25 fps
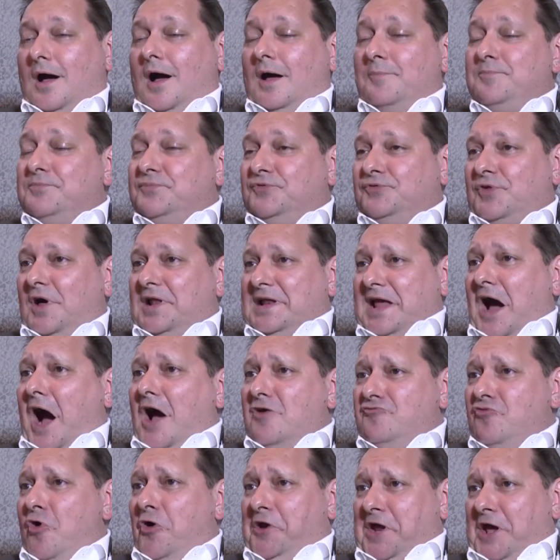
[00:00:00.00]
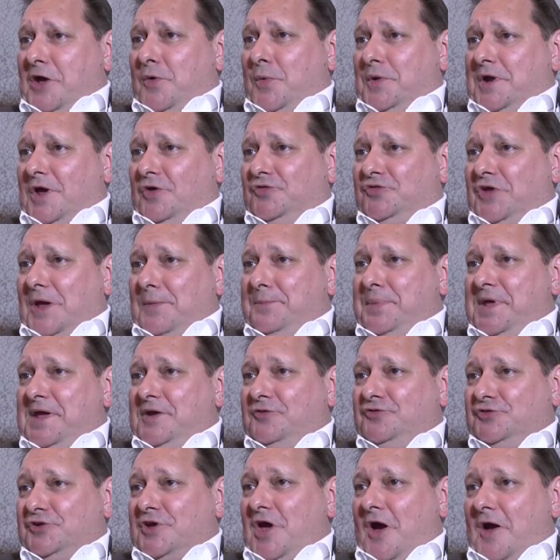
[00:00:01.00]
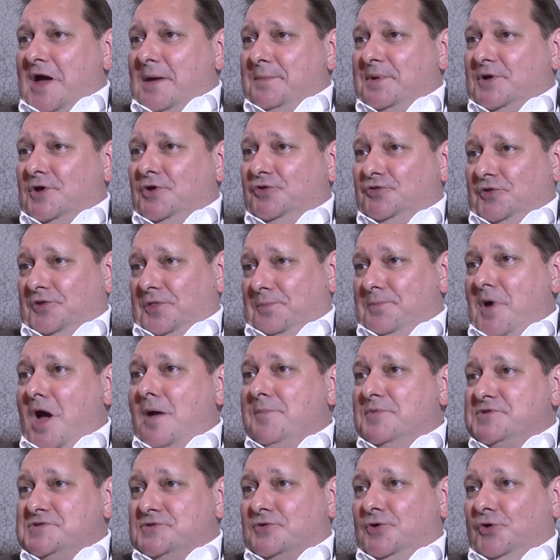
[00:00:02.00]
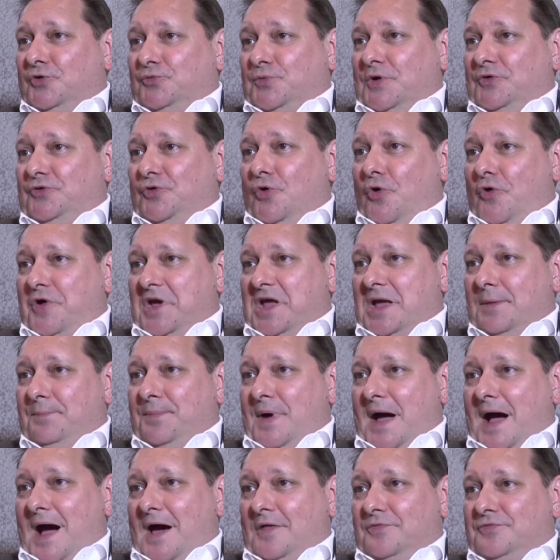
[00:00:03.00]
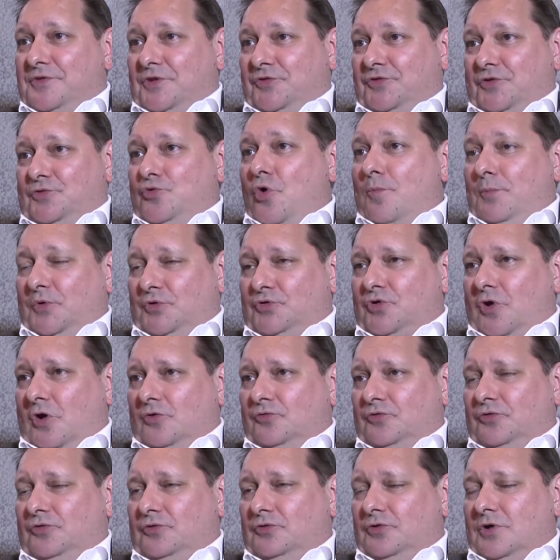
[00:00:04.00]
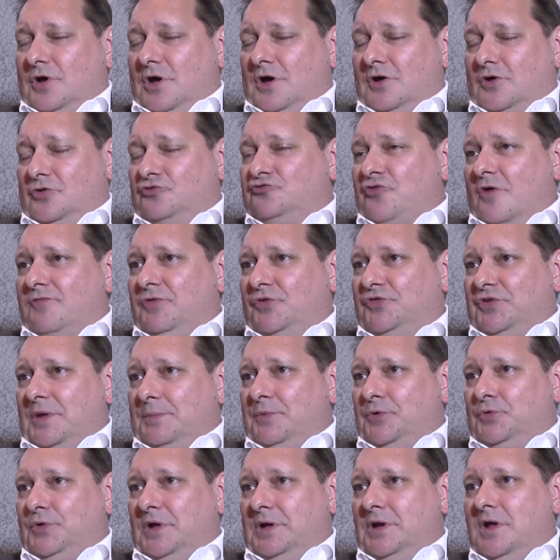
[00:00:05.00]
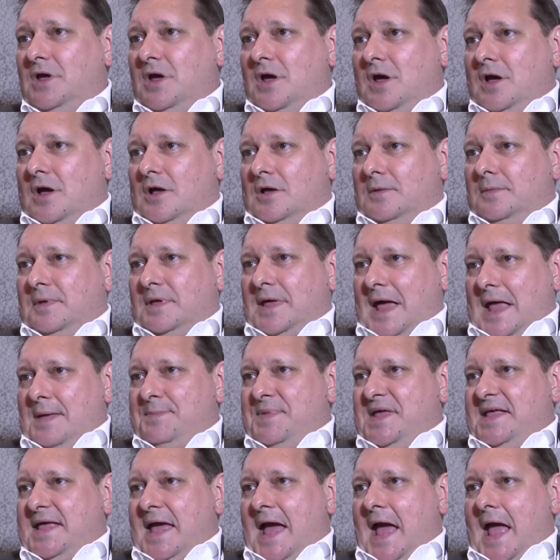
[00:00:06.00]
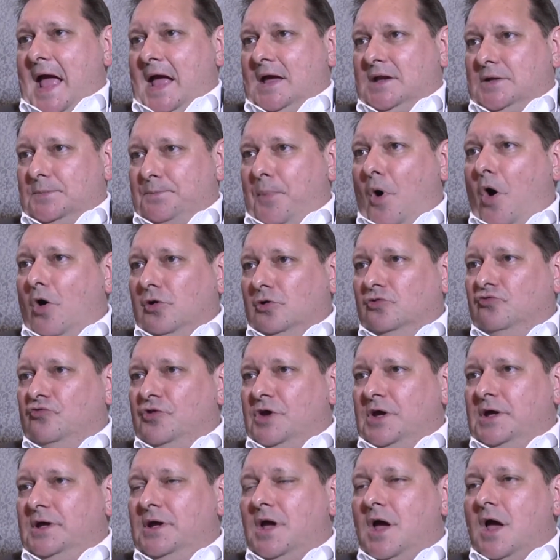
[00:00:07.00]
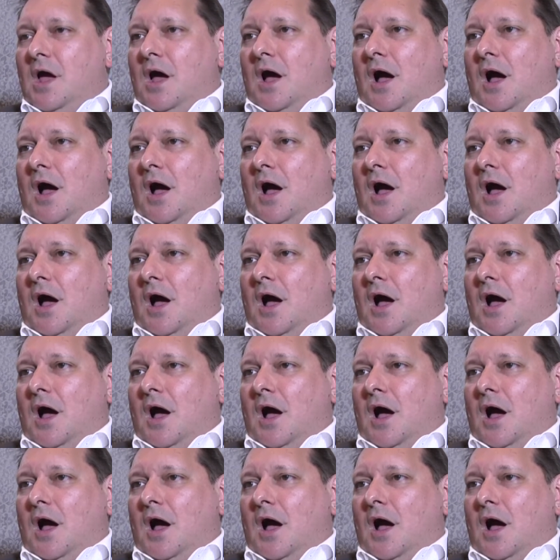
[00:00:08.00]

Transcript: I'm slightly ironic when I say peak Jokowi, because at the moment, of course, we're talking about this enormous controversy between KPK and Polri.